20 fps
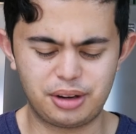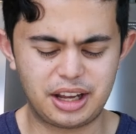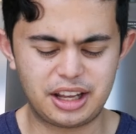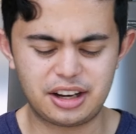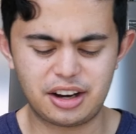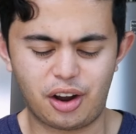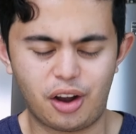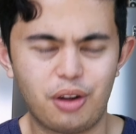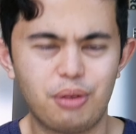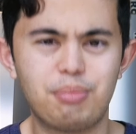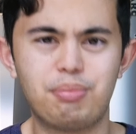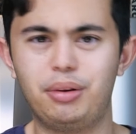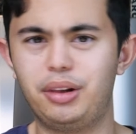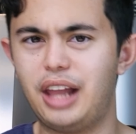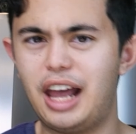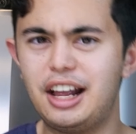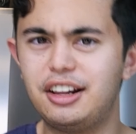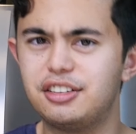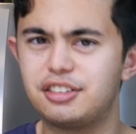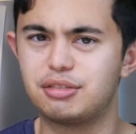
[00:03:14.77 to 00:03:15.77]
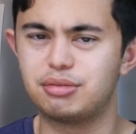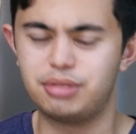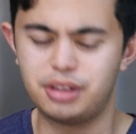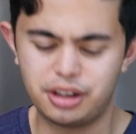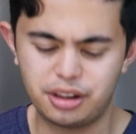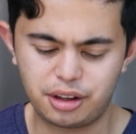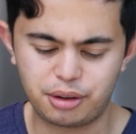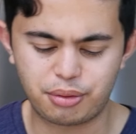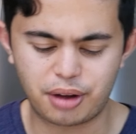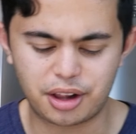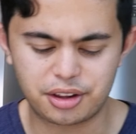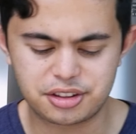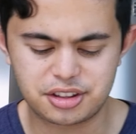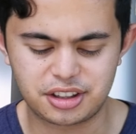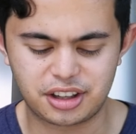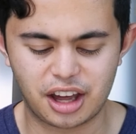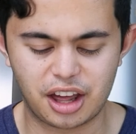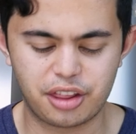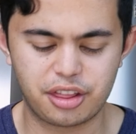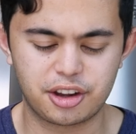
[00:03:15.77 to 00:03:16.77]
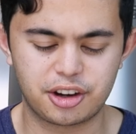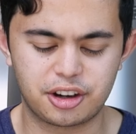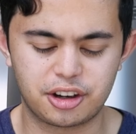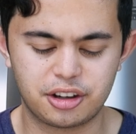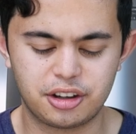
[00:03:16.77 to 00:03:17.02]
It all blends really well together.